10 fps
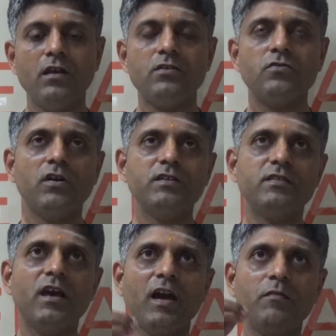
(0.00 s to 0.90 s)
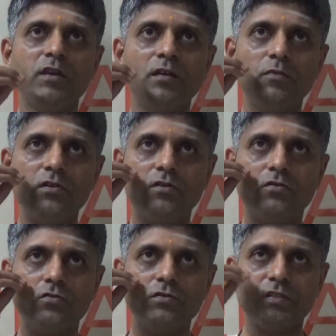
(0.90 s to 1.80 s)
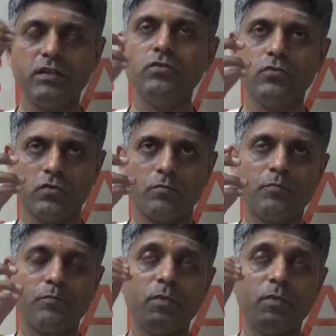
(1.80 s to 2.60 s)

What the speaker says: So I say, I am able to see you,